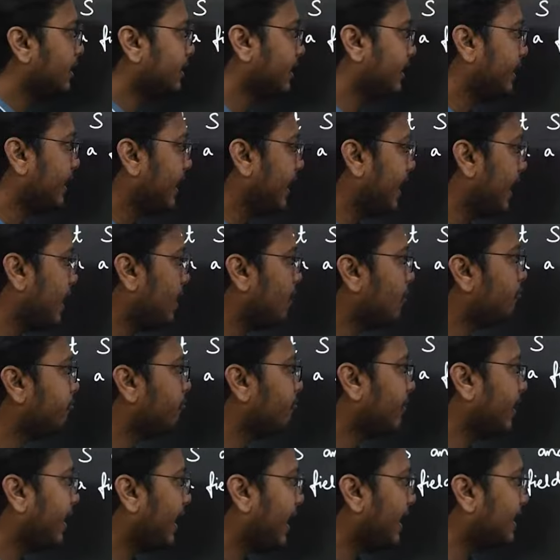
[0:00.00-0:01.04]
that L of
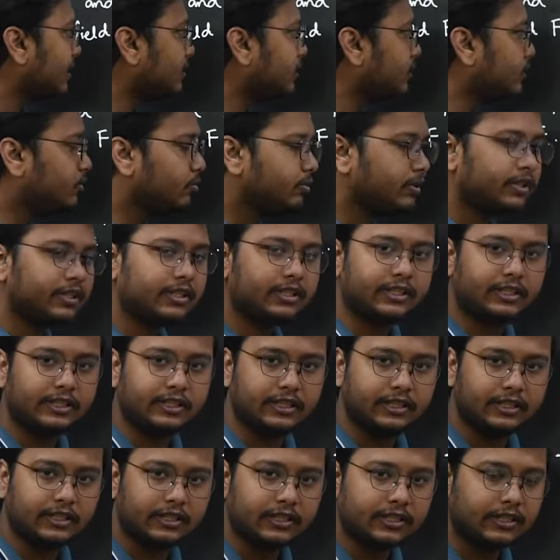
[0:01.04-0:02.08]
S union
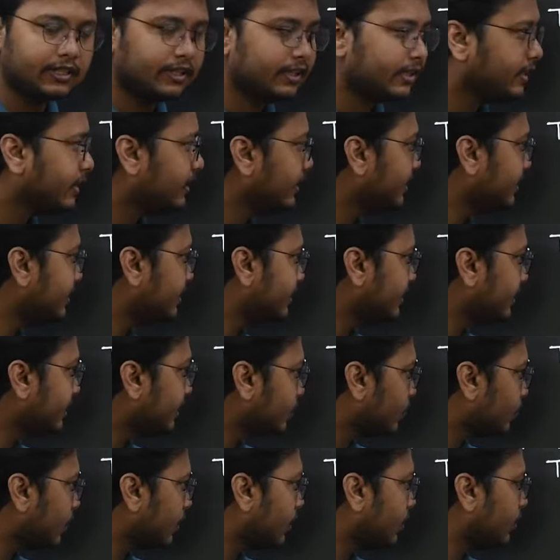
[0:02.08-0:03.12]
T is
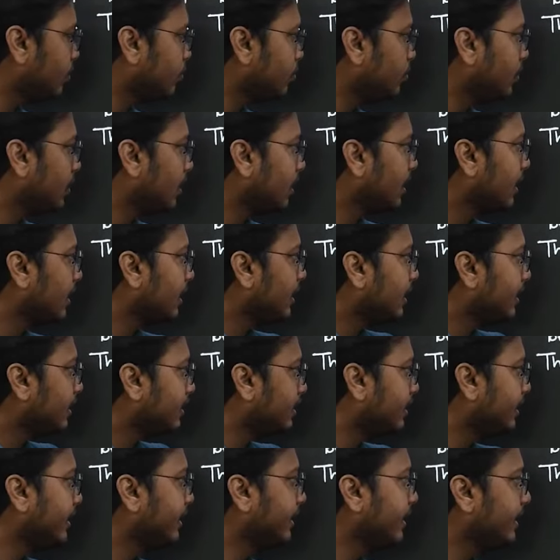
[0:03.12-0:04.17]
equal to
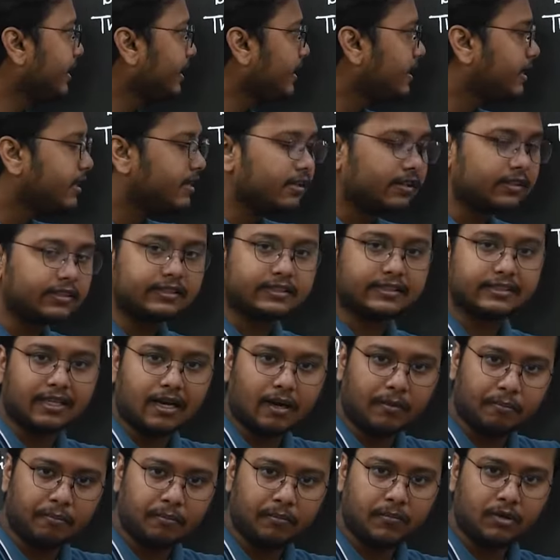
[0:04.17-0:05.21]
the linear
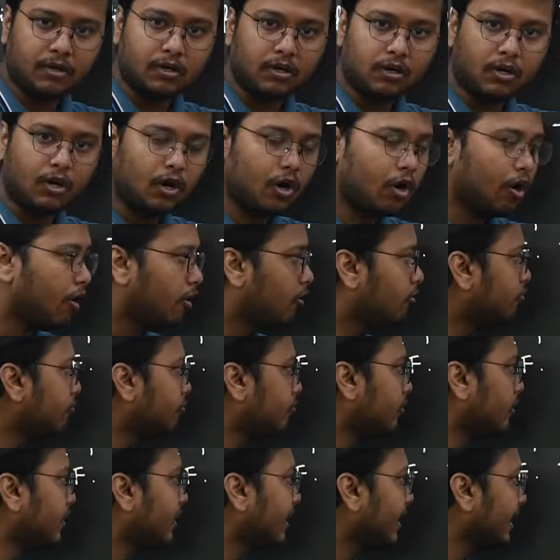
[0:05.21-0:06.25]
sum of
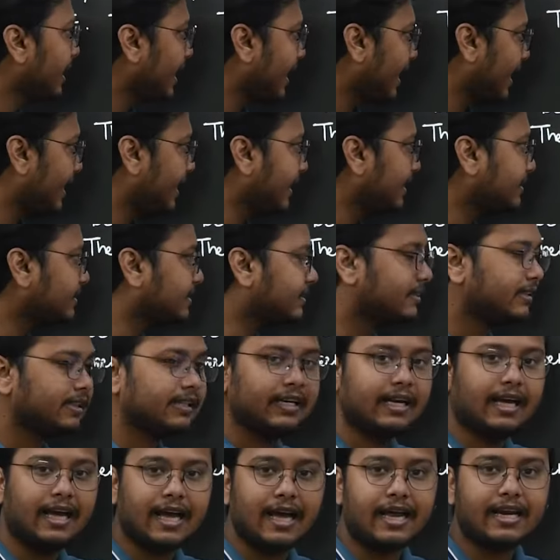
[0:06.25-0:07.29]
Ls
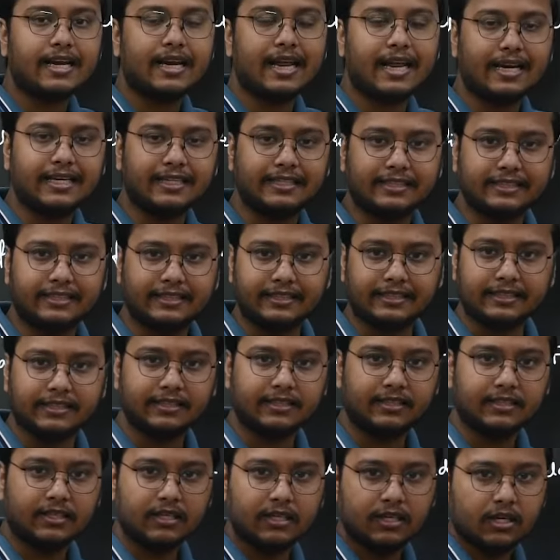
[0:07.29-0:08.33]
and Lt.
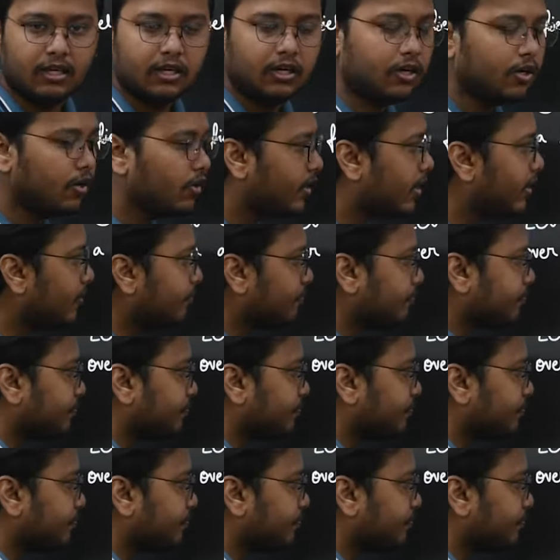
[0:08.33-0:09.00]
Okay.